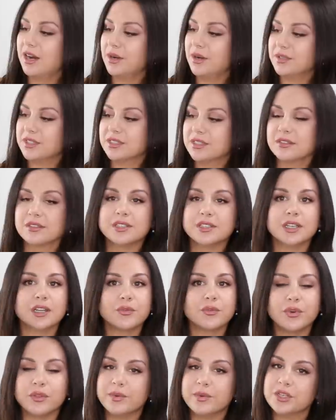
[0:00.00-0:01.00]
I would still
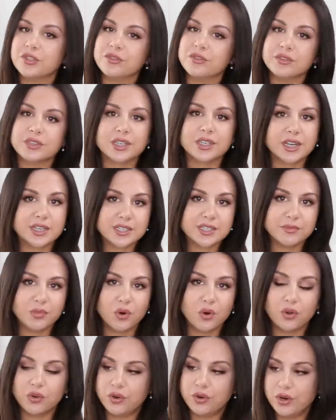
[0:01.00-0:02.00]
stick with my true size
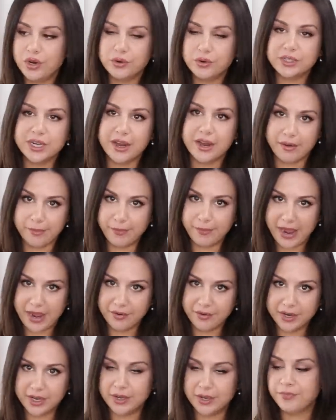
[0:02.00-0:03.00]
small, no doubt
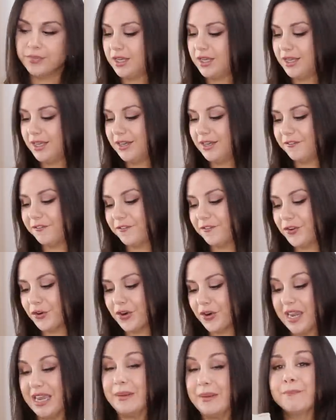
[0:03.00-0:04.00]
about it. If
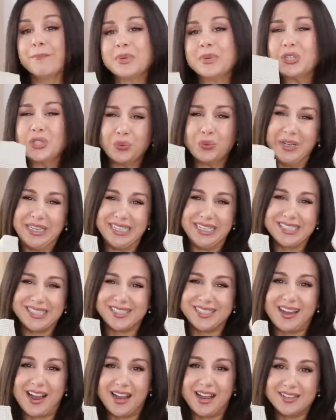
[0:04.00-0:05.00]
you're in between
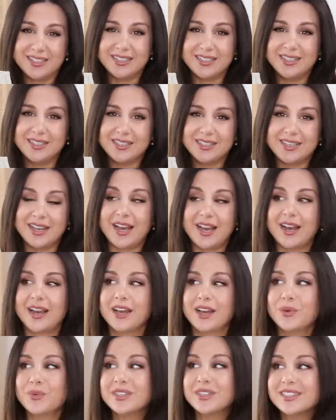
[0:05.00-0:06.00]
sizes,
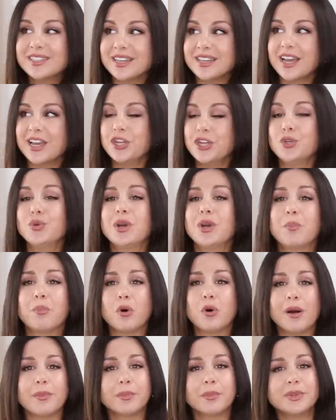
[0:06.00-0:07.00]
I would say you could
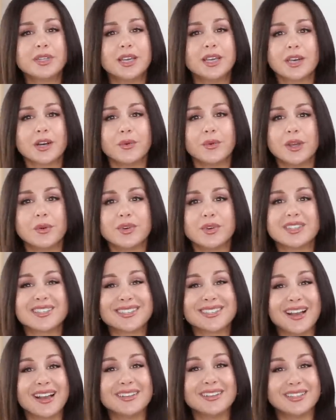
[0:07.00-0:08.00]
probably get away with
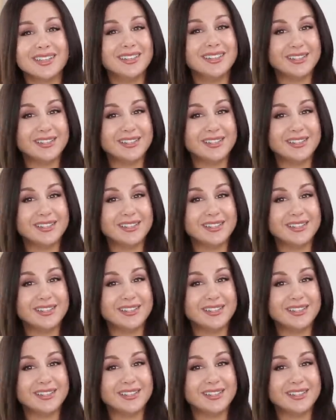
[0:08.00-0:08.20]
sizing